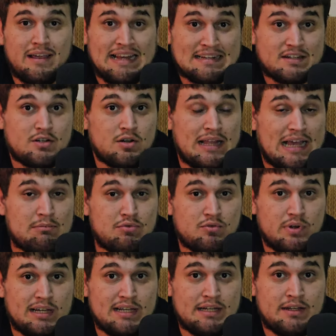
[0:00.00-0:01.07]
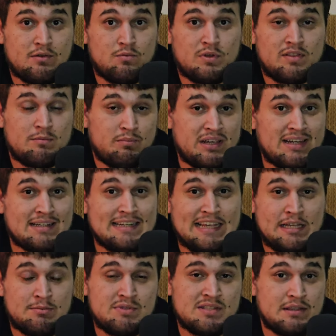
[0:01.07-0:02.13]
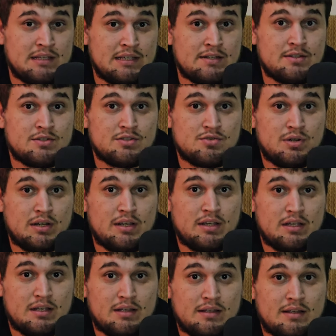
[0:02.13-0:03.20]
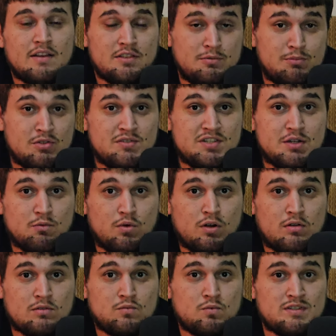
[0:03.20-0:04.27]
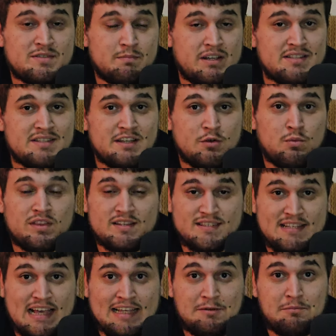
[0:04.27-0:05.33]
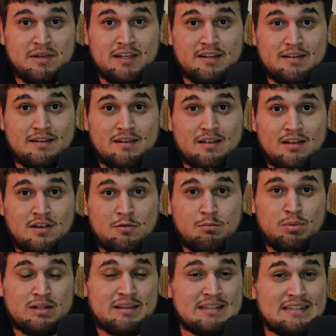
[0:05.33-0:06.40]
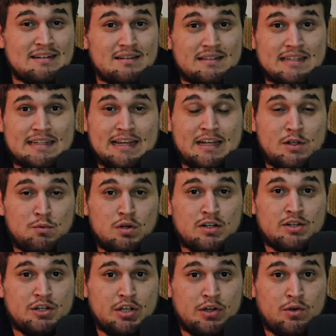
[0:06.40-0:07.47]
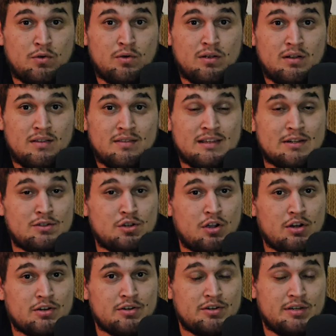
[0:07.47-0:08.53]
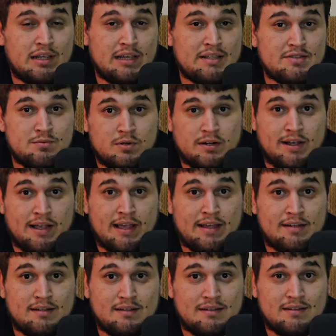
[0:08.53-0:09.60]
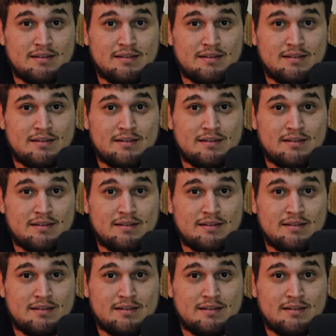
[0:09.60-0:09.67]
and collaborating with the big names in the industry. The music world was buzzing with excitement, but little did anyone know that darker days were ahead.